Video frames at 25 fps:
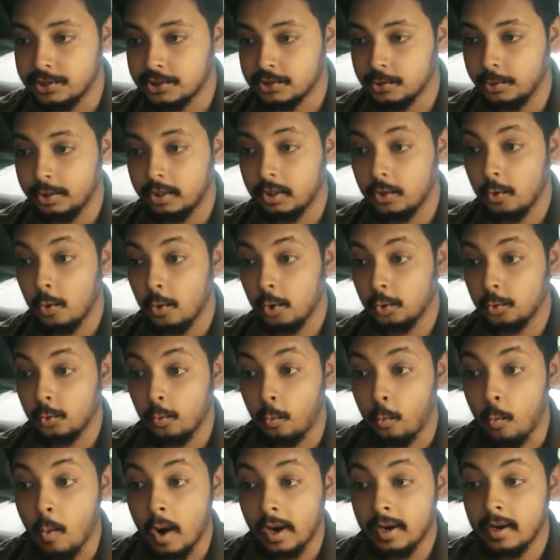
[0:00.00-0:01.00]
So it will go to
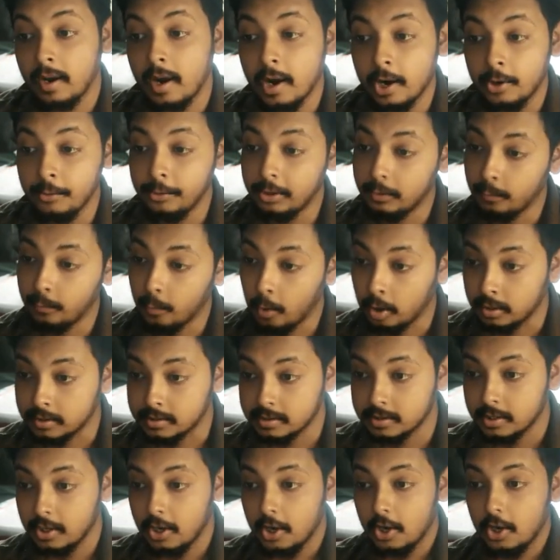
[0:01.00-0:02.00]
100
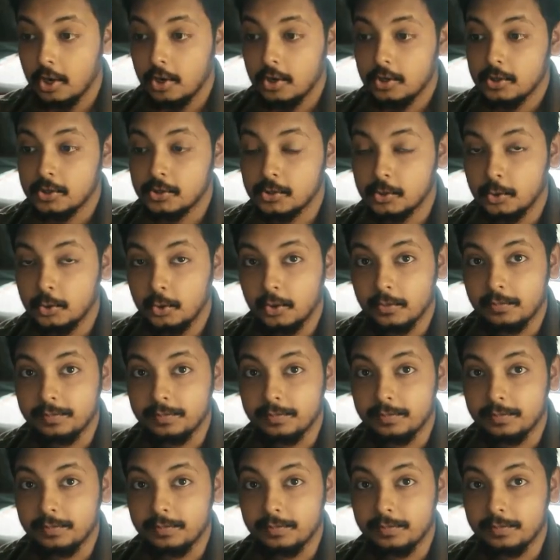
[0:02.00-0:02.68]
watts. So